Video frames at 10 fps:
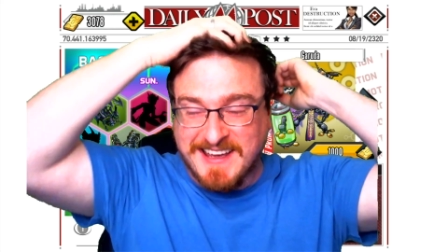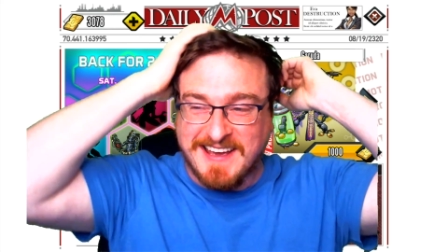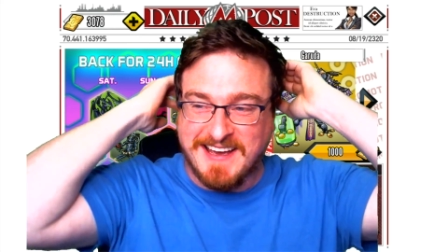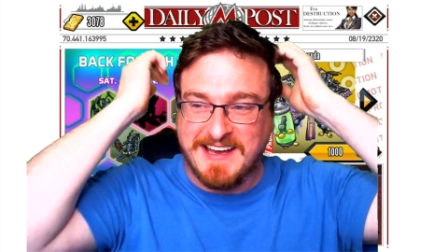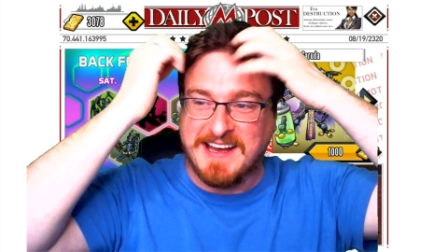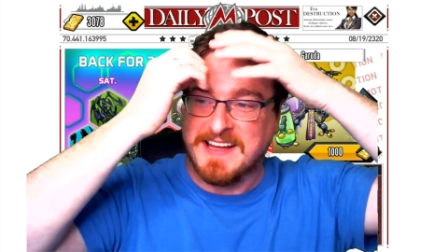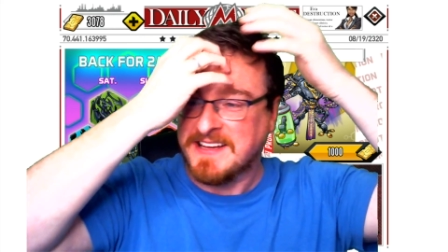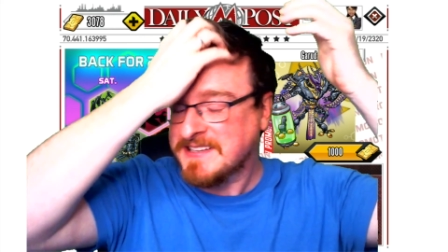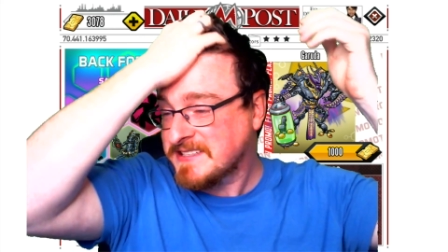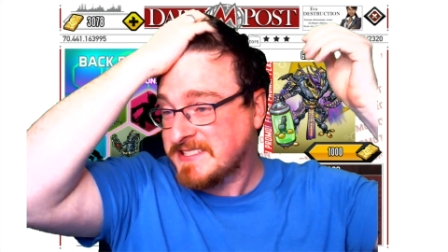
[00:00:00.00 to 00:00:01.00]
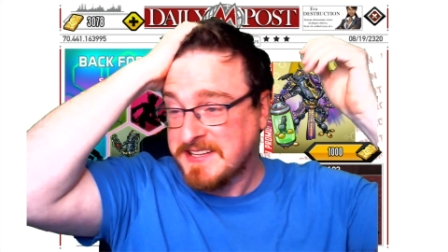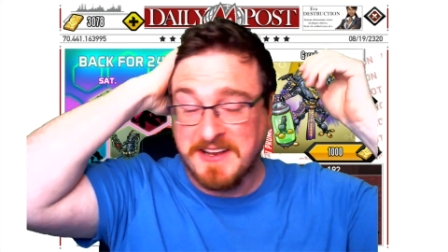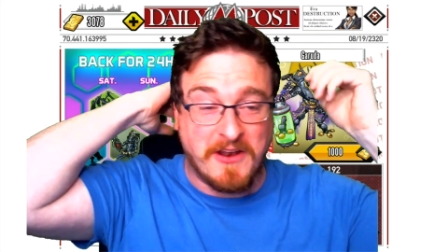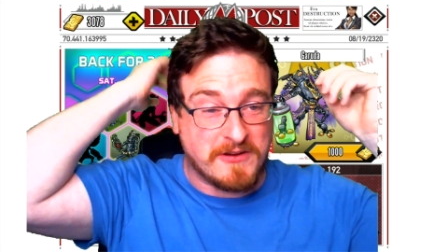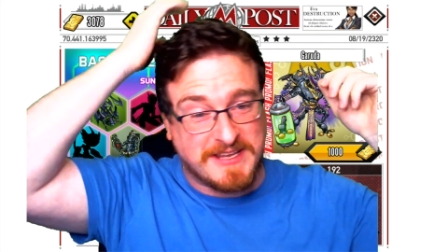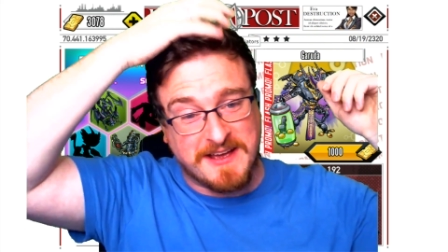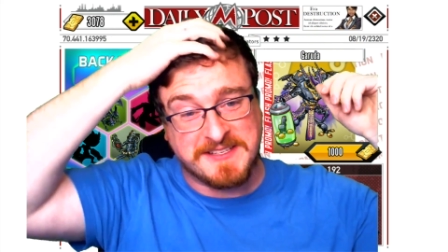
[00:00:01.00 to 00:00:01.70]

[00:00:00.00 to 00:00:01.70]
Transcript: uh, still in lockdown.